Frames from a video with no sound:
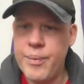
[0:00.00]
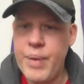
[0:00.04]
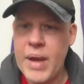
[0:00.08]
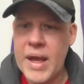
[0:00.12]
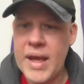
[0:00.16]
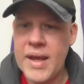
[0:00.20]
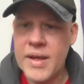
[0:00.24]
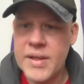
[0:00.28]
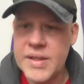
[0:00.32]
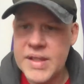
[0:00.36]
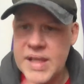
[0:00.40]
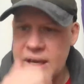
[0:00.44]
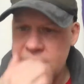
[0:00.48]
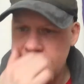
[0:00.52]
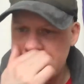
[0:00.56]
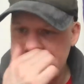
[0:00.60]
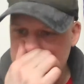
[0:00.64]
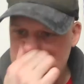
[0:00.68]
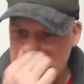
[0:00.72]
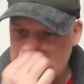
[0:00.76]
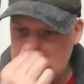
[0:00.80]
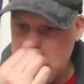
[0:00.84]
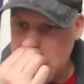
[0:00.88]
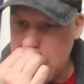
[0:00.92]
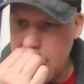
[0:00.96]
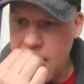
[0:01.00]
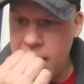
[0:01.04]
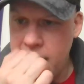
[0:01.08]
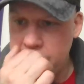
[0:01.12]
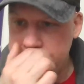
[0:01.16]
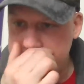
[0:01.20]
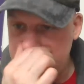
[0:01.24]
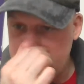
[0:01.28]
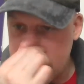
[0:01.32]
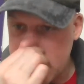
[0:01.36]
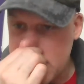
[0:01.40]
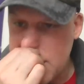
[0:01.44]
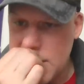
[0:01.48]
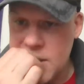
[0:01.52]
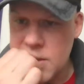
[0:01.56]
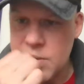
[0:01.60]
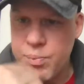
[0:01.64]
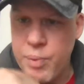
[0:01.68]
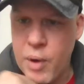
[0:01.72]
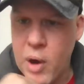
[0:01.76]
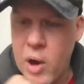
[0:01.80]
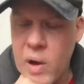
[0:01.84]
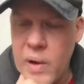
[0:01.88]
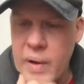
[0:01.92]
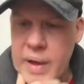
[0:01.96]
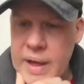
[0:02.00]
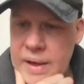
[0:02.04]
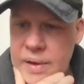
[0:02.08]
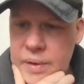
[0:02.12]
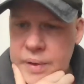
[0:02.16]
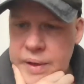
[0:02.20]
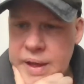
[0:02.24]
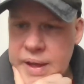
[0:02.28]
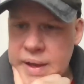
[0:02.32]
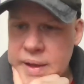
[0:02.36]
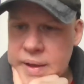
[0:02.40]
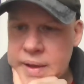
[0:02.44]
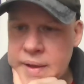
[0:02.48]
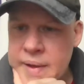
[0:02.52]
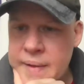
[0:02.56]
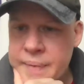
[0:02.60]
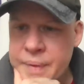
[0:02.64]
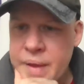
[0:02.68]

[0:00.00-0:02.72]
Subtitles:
Paying attention to the optics, his ball handling